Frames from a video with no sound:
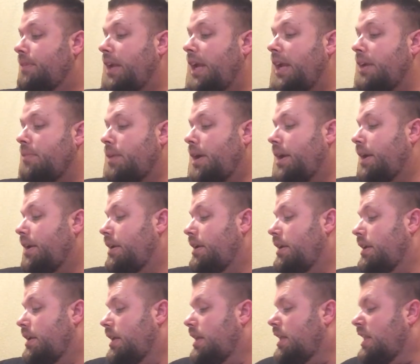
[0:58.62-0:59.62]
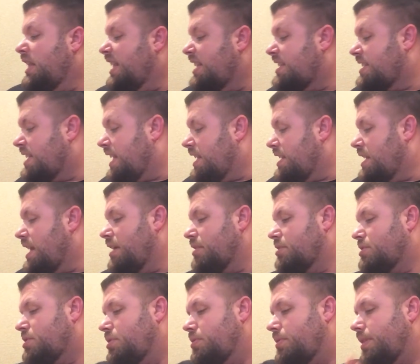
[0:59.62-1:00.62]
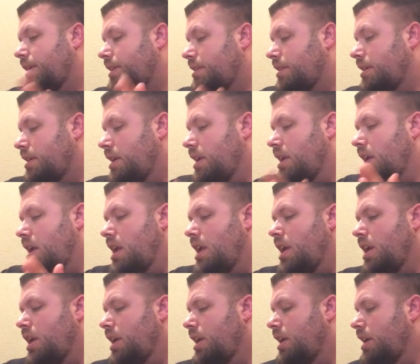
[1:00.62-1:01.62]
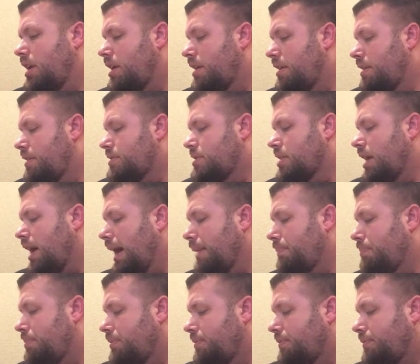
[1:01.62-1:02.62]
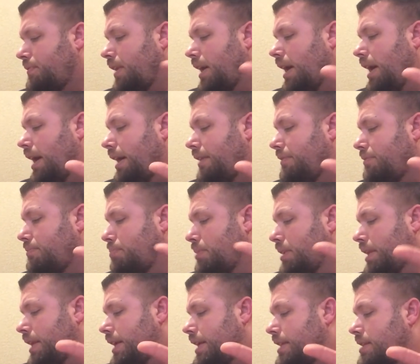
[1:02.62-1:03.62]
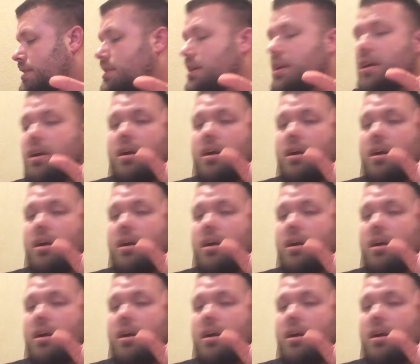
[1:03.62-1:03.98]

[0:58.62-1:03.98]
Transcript: Anyway, let's get down to it. Top five blends